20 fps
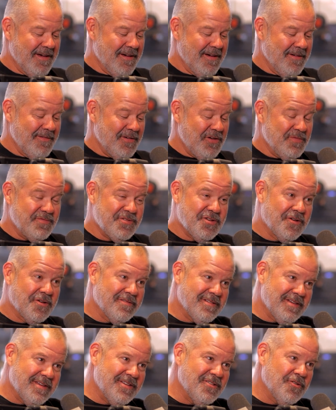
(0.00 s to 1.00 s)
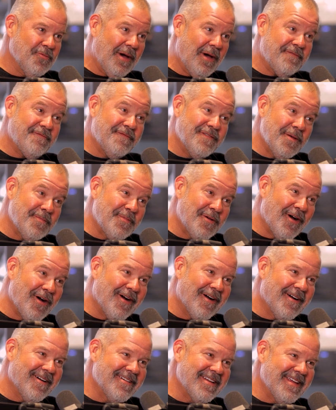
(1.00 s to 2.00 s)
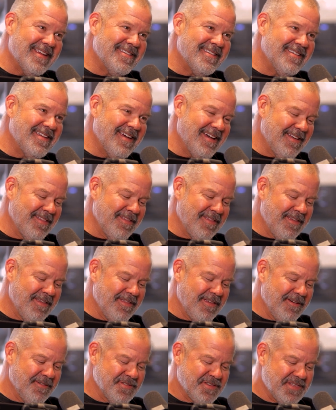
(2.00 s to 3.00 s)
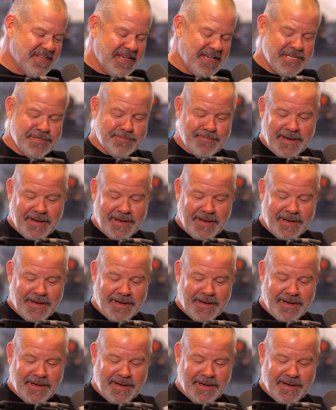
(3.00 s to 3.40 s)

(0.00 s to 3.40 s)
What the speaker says: We certainly knew about Flipkart and those things,